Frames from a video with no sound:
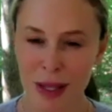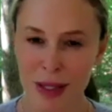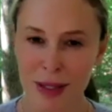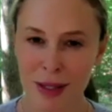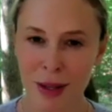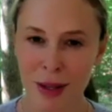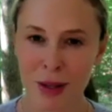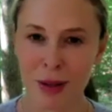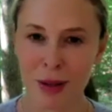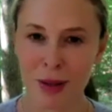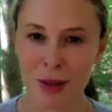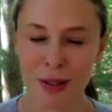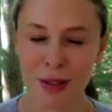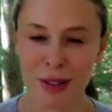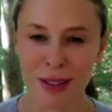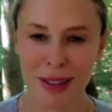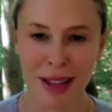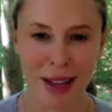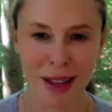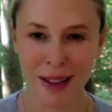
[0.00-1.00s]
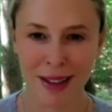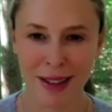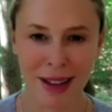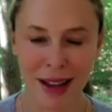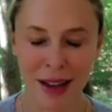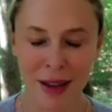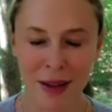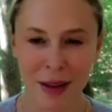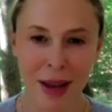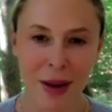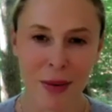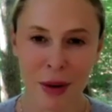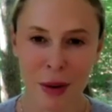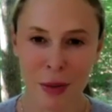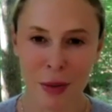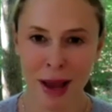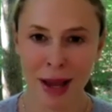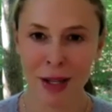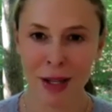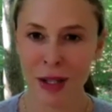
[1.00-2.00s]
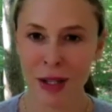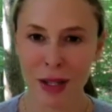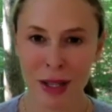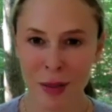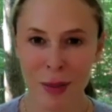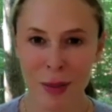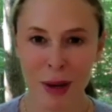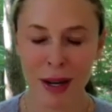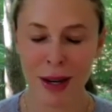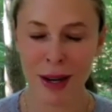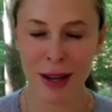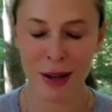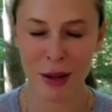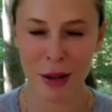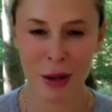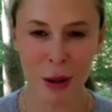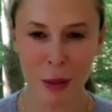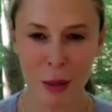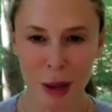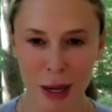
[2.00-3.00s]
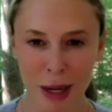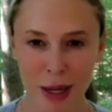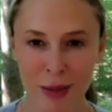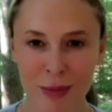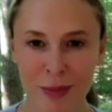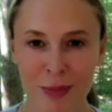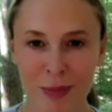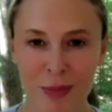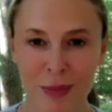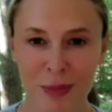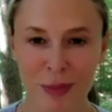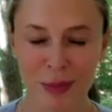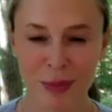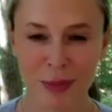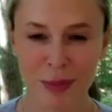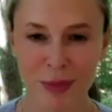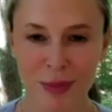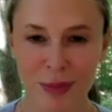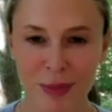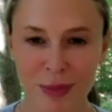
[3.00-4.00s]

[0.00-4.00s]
So I would imagine they might not know about it.